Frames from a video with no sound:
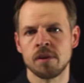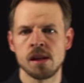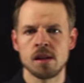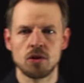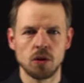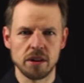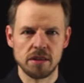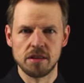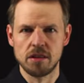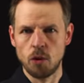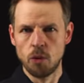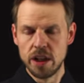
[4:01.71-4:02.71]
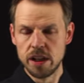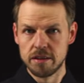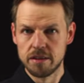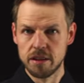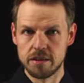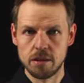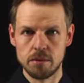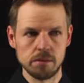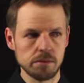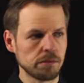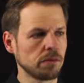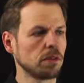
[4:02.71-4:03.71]
So this is the real system
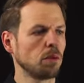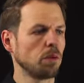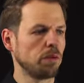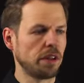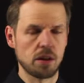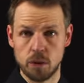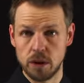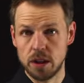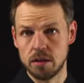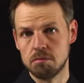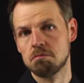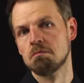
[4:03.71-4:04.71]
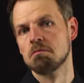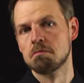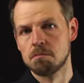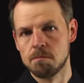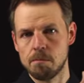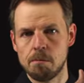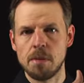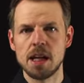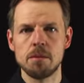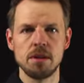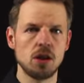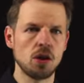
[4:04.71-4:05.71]
that we
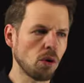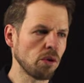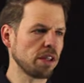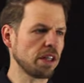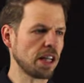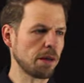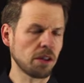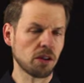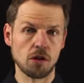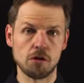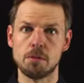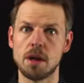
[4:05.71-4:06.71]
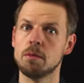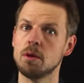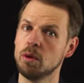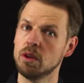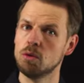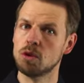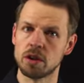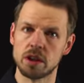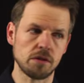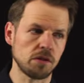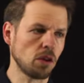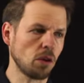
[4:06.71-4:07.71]
maybe know the dynamics of, maybe we do not
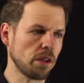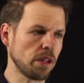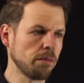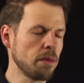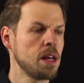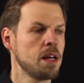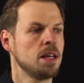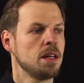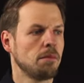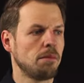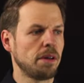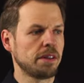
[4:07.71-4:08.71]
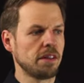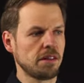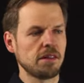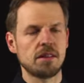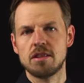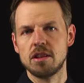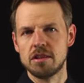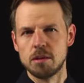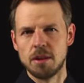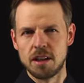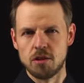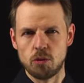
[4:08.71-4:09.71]
even know them, but this is the system
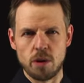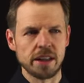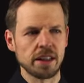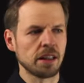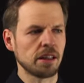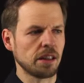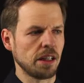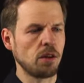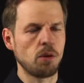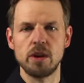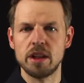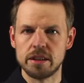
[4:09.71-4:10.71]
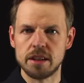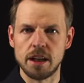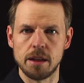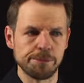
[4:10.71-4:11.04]
that is running in real time.